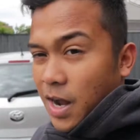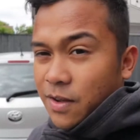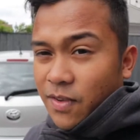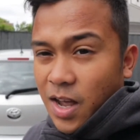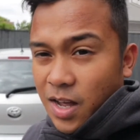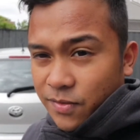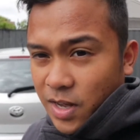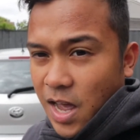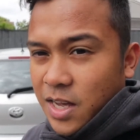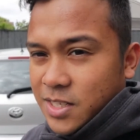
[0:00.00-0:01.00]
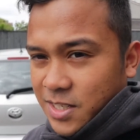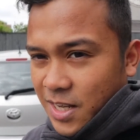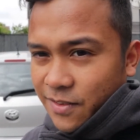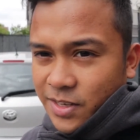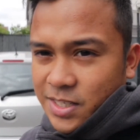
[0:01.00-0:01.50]
have ever
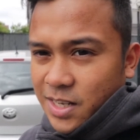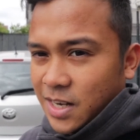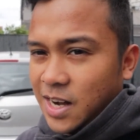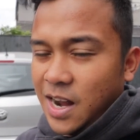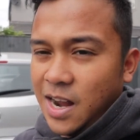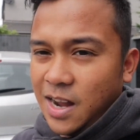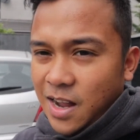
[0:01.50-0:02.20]
serviced a car